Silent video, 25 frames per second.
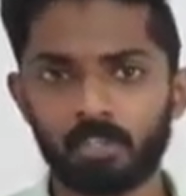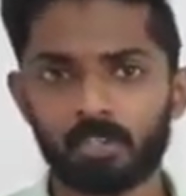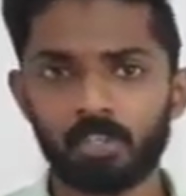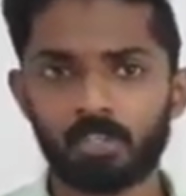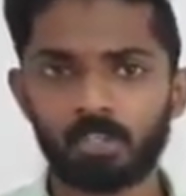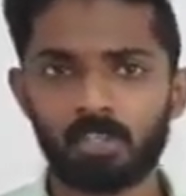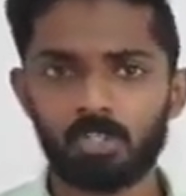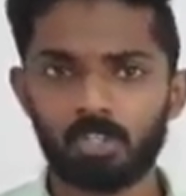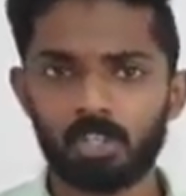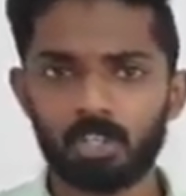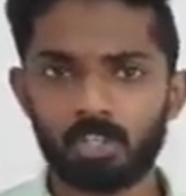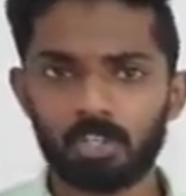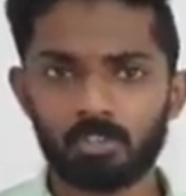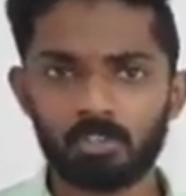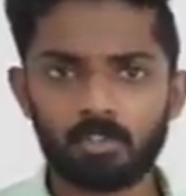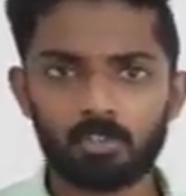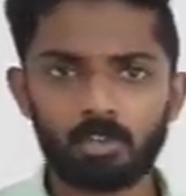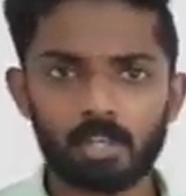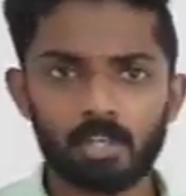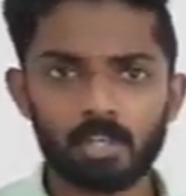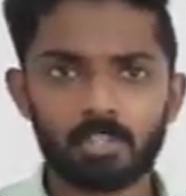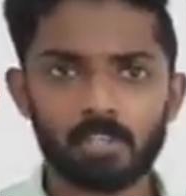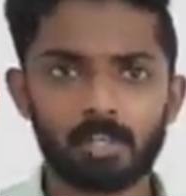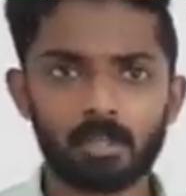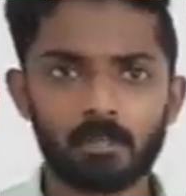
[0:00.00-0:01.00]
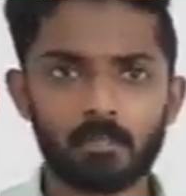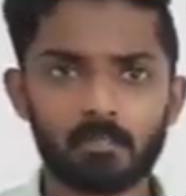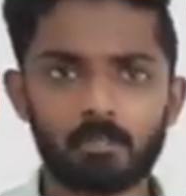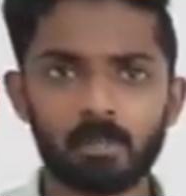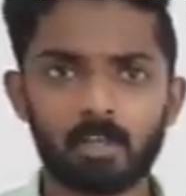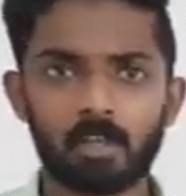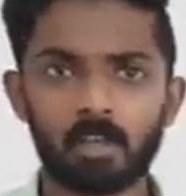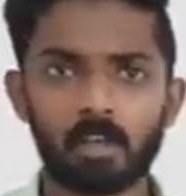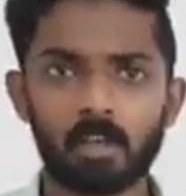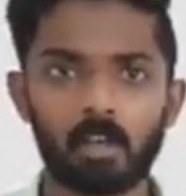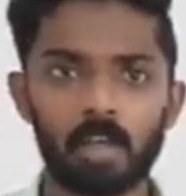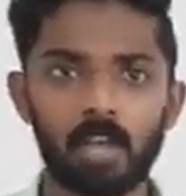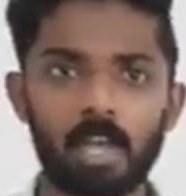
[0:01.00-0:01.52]
She treats him
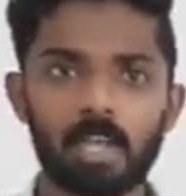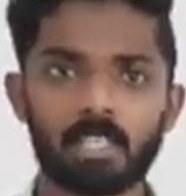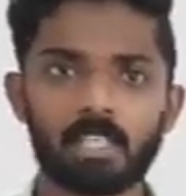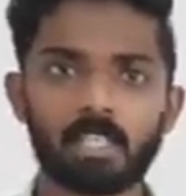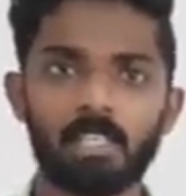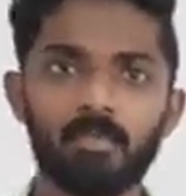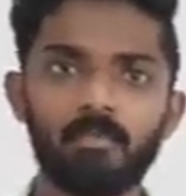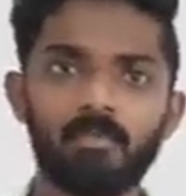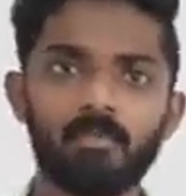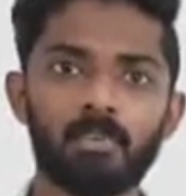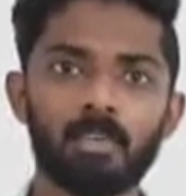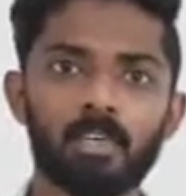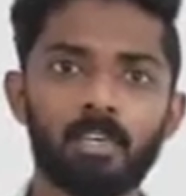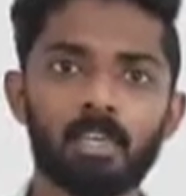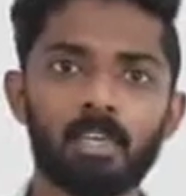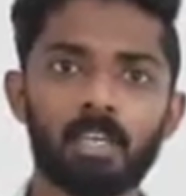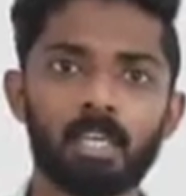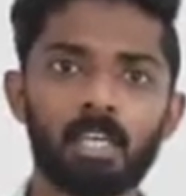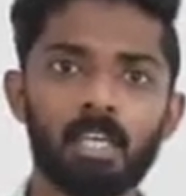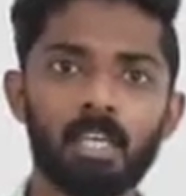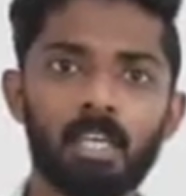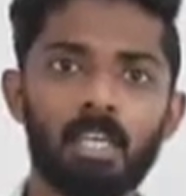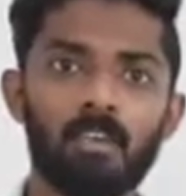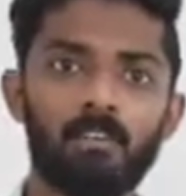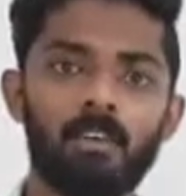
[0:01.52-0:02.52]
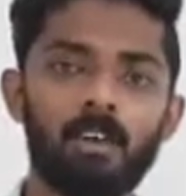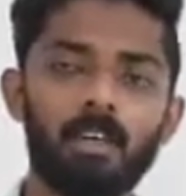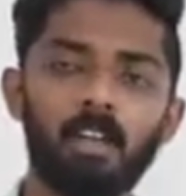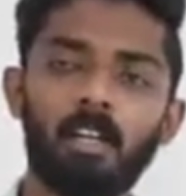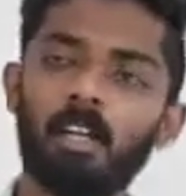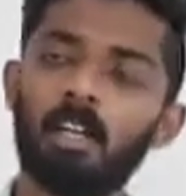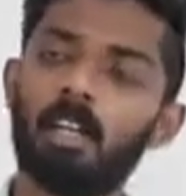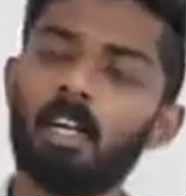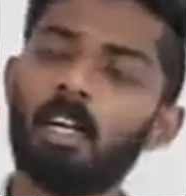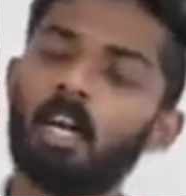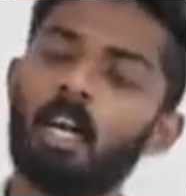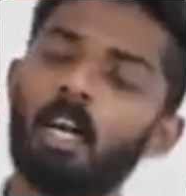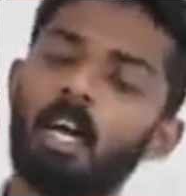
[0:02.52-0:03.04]
as if he
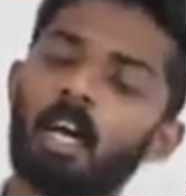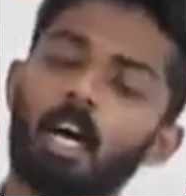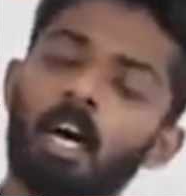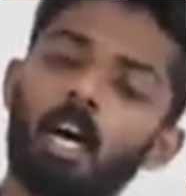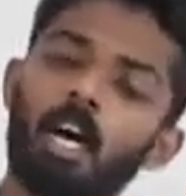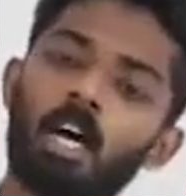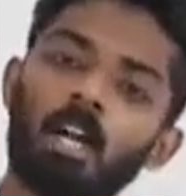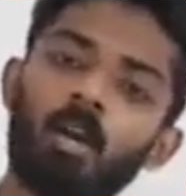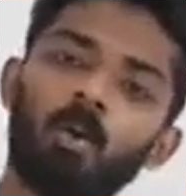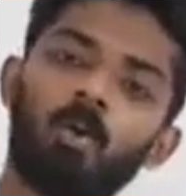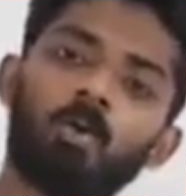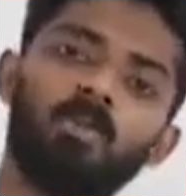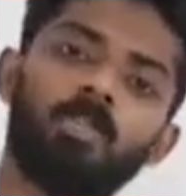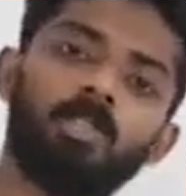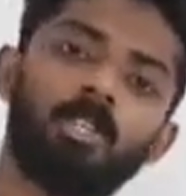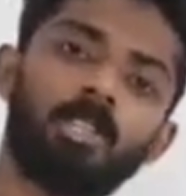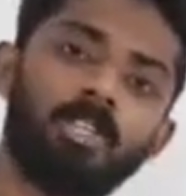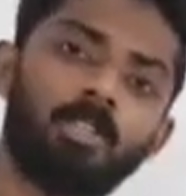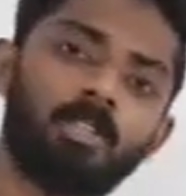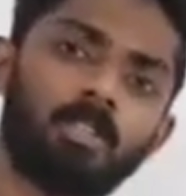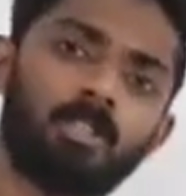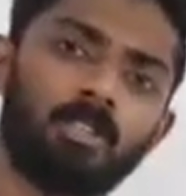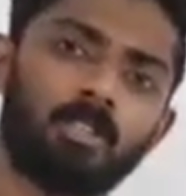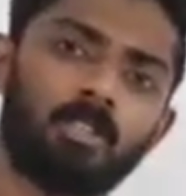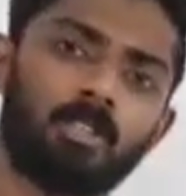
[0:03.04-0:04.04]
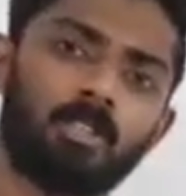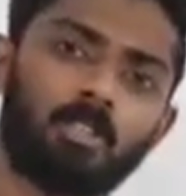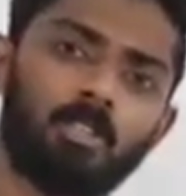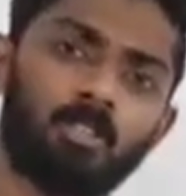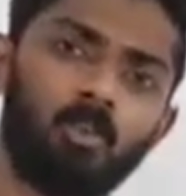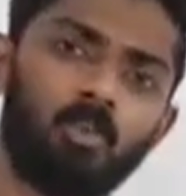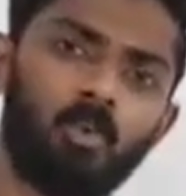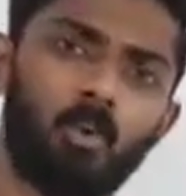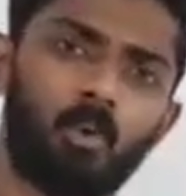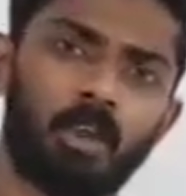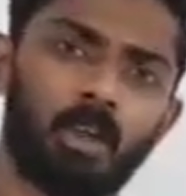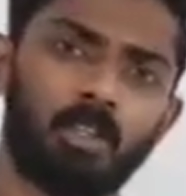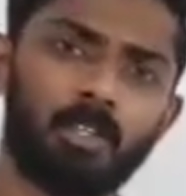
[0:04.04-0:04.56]
were her own son. So
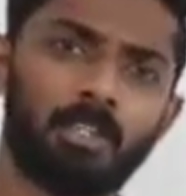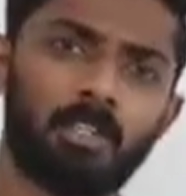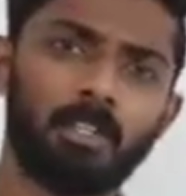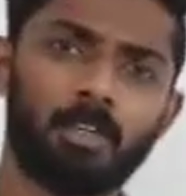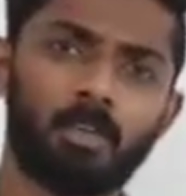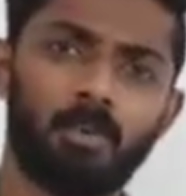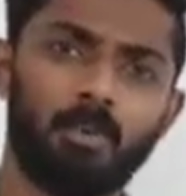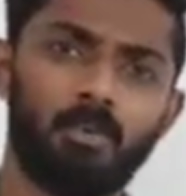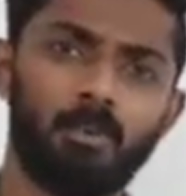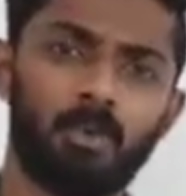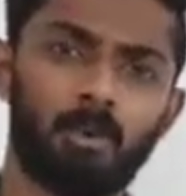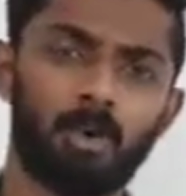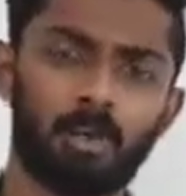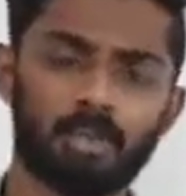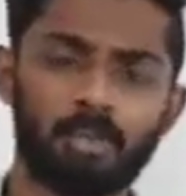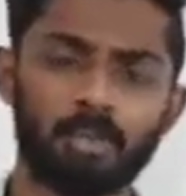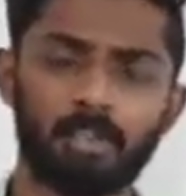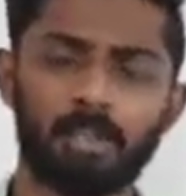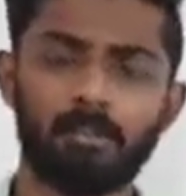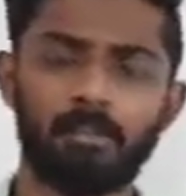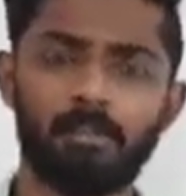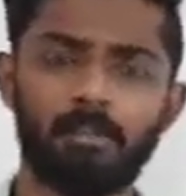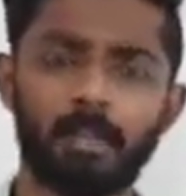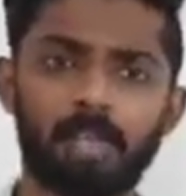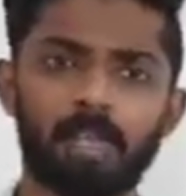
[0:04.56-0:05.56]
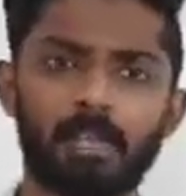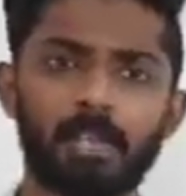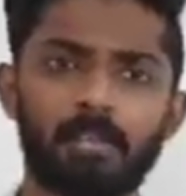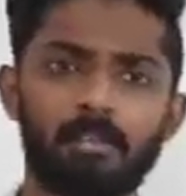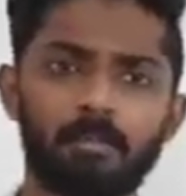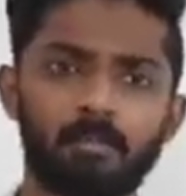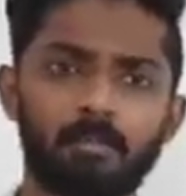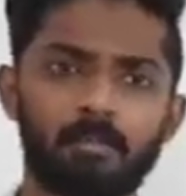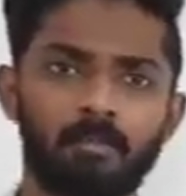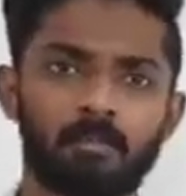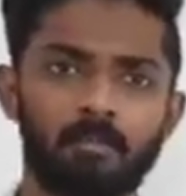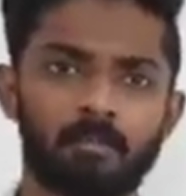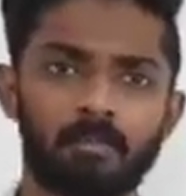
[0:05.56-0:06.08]
what does it mean?